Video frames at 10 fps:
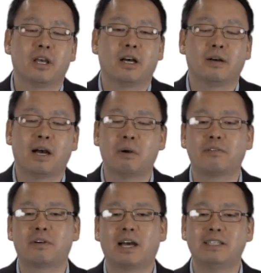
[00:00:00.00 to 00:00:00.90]

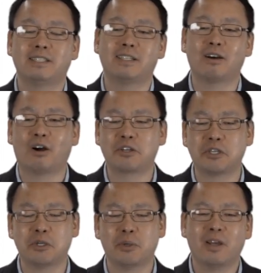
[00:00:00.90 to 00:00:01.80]
However, I did
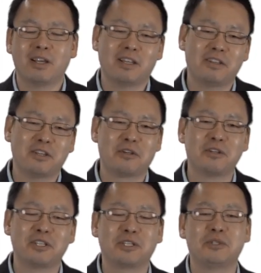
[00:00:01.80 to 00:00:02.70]
argue in the
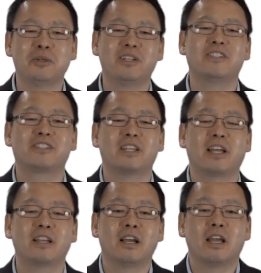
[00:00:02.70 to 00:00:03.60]
earlier units that